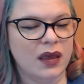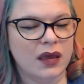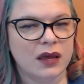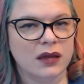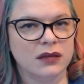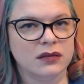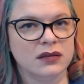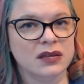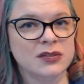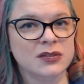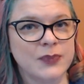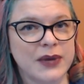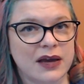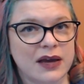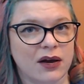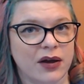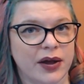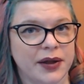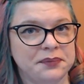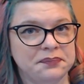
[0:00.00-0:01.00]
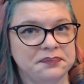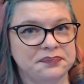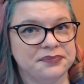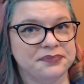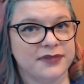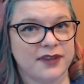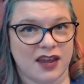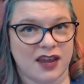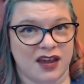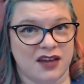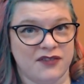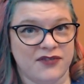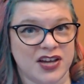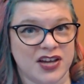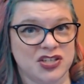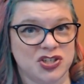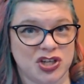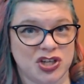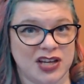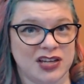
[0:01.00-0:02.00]
This week on
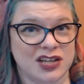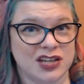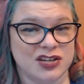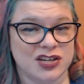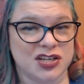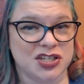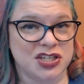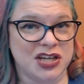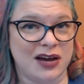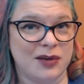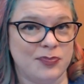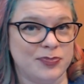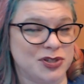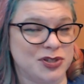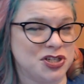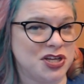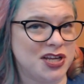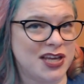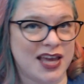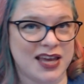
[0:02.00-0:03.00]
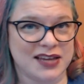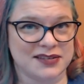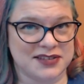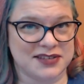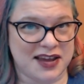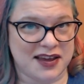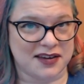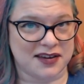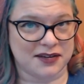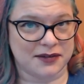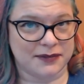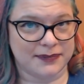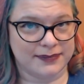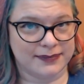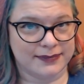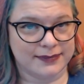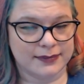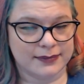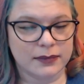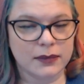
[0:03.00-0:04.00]
Advice Jen can dish out, but she can't take.
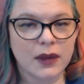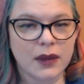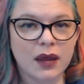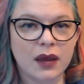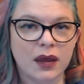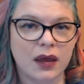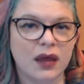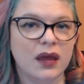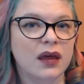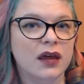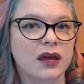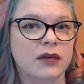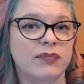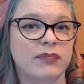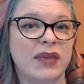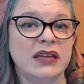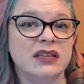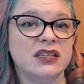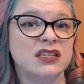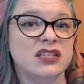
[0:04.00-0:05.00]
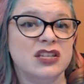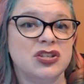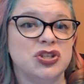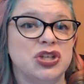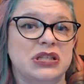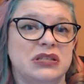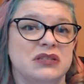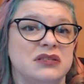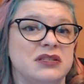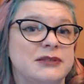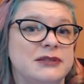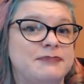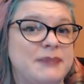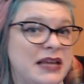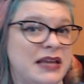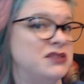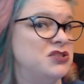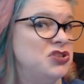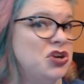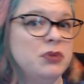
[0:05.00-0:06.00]
Make decisions
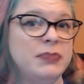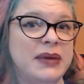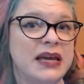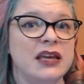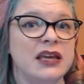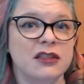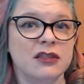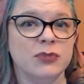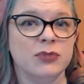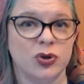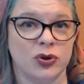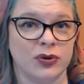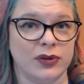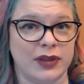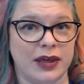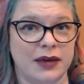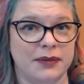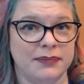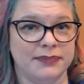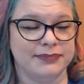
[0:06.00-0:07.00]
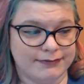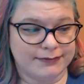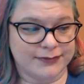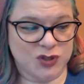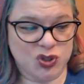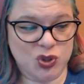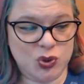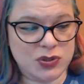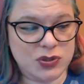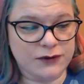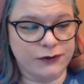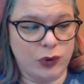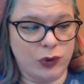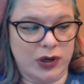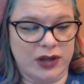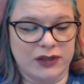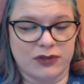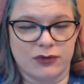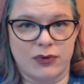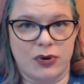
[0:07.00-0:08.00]
and start making them early. Choose a fork
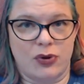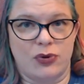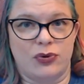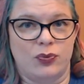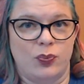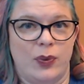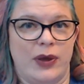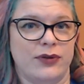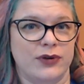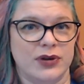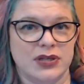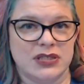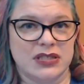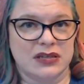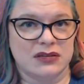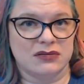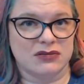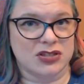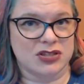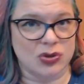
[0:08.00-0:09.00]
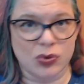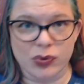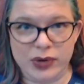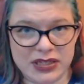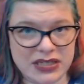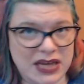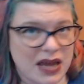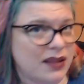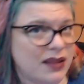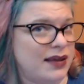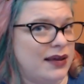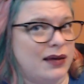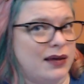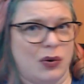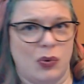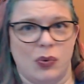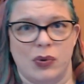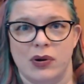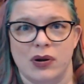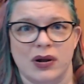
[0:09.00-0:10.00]
in the road, whether it's in storytelling
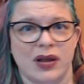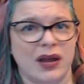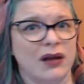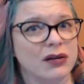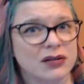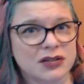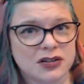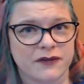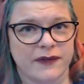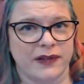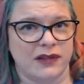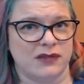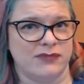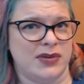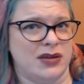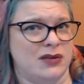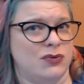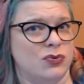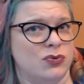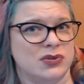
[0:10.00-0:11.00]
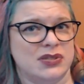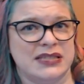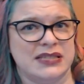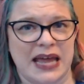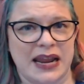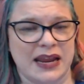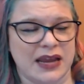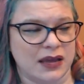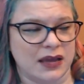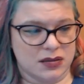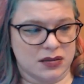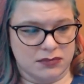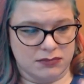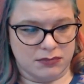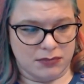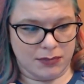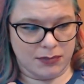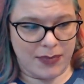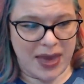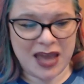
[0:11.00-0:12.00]
or character development or setting.
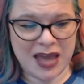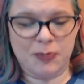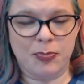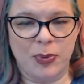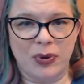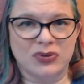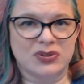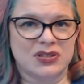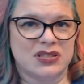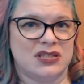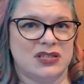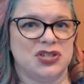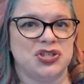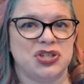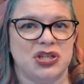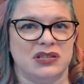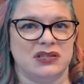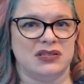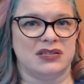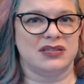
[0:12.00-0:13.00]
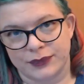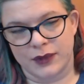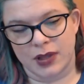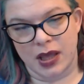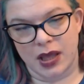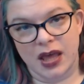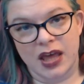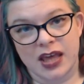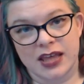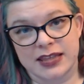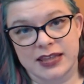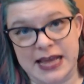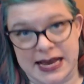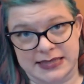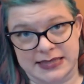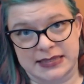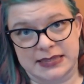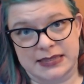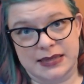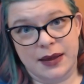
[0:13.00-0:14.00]
Make bold decisions.
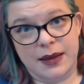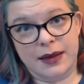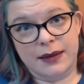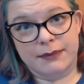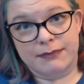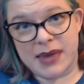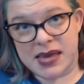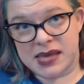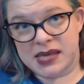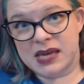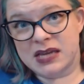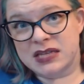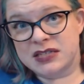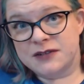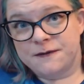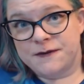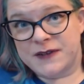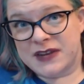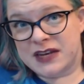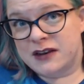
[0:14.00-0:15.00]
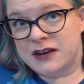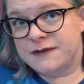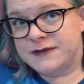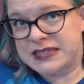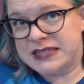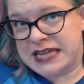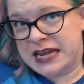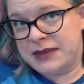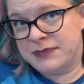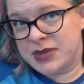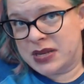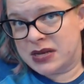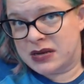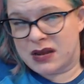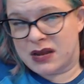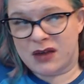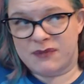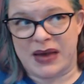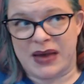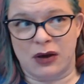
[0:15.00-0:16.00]
Yes, making a definitive statement
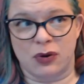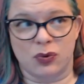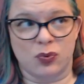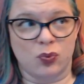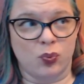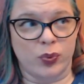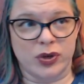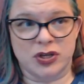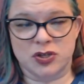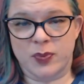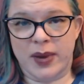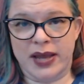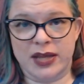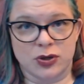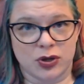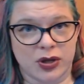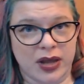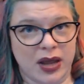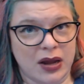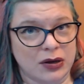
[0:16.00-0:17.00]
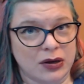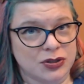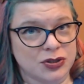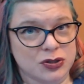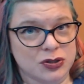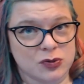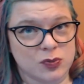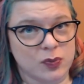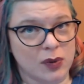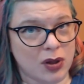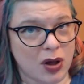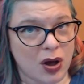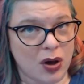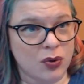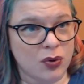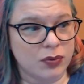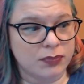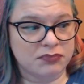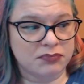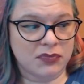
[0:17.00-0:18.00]
about which way your characters will
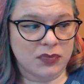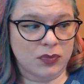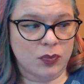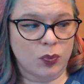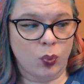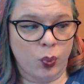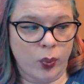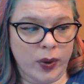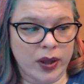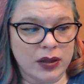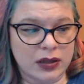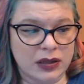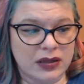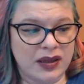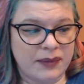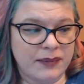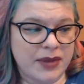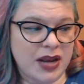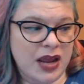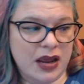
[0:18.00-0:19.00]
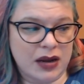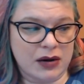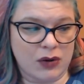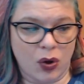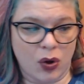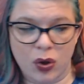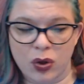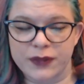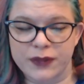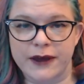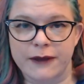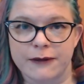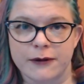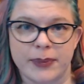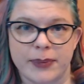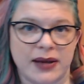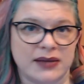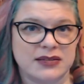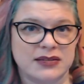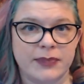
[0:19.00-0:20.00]
go will eliminate all the other
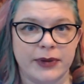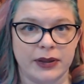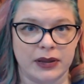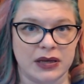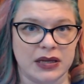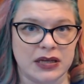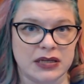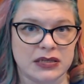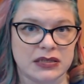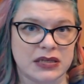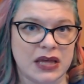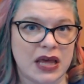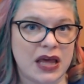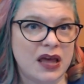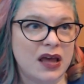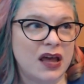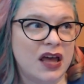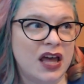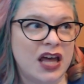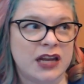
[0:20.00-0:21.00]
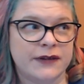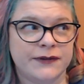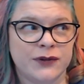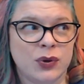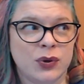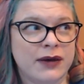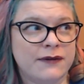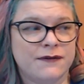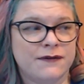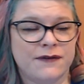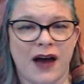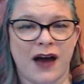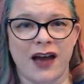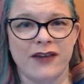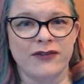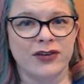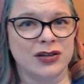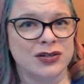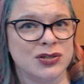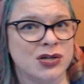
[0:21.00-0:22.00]
possibilities. And if you get
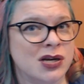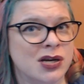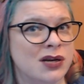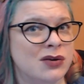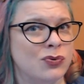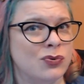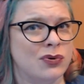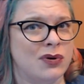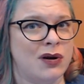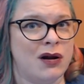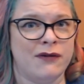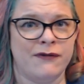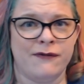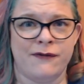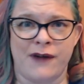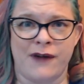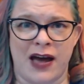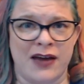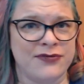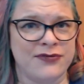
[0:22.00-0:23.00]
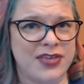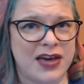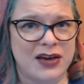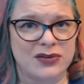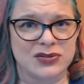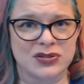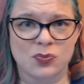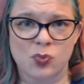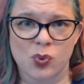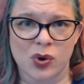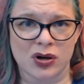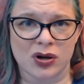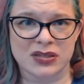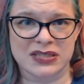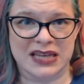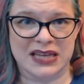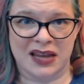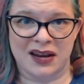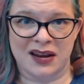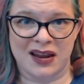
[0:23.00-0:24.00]
500 or 5,000 words
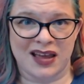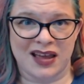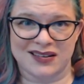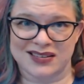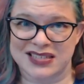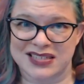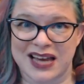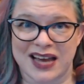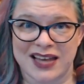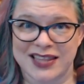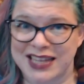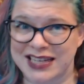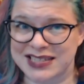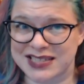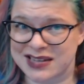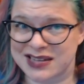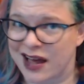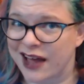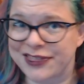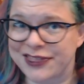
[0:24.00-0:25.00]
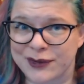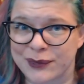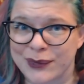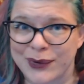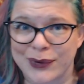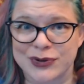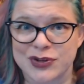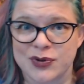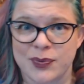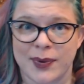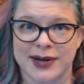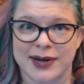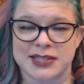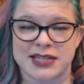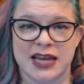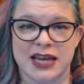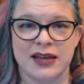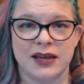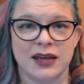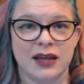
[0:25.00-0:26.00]
in and decide that's not the road you want to
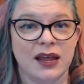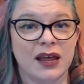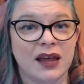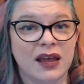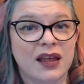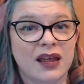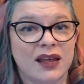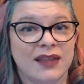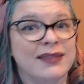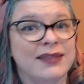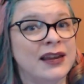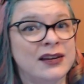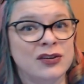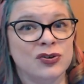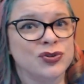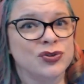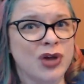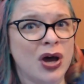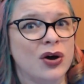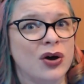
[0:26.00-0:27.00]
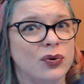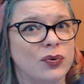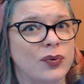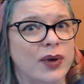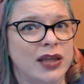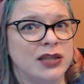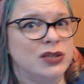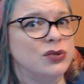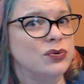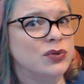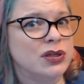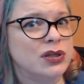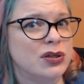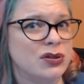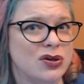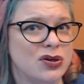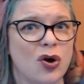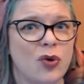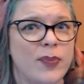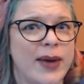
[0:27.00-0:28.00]
take, then you'll know and you can
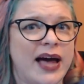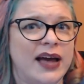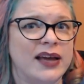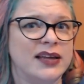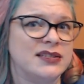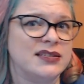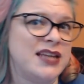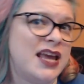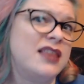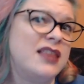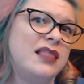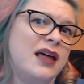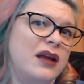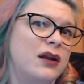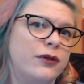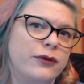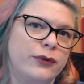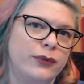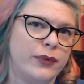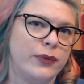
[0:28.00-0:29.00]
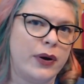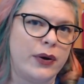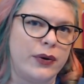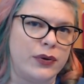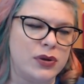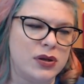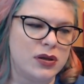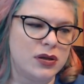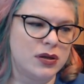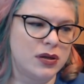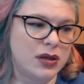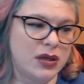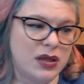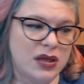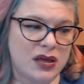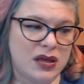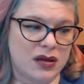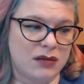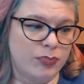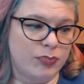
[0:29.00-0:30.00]
go back and take that other road.
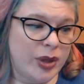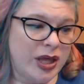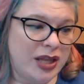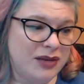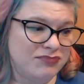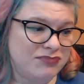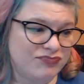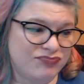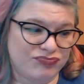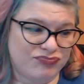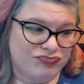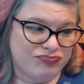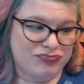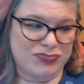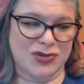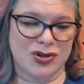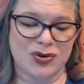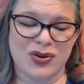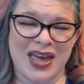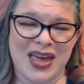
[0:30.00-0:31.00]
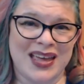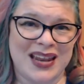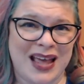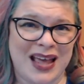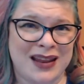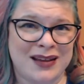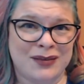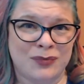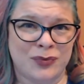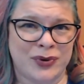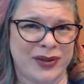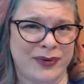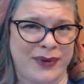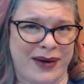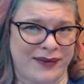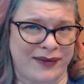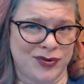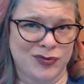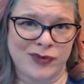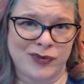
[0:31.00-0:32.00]
But you can't edit what you
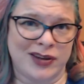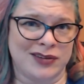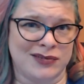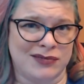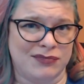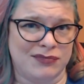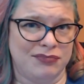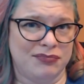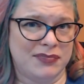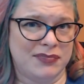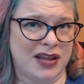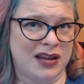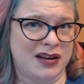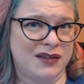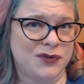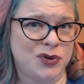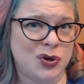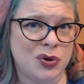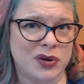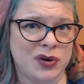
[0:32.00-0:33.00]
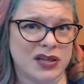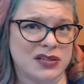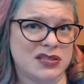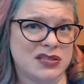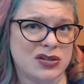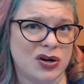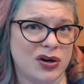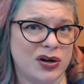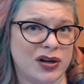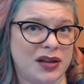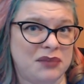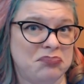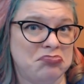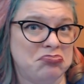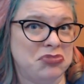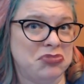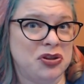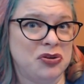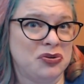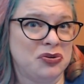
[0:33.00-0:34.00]
haven't written, and if you don't get started,
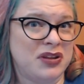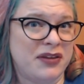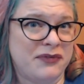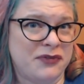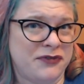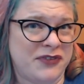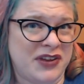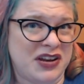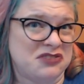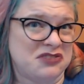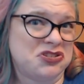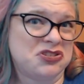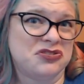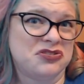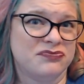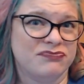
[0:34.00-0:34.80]
you'll never finish.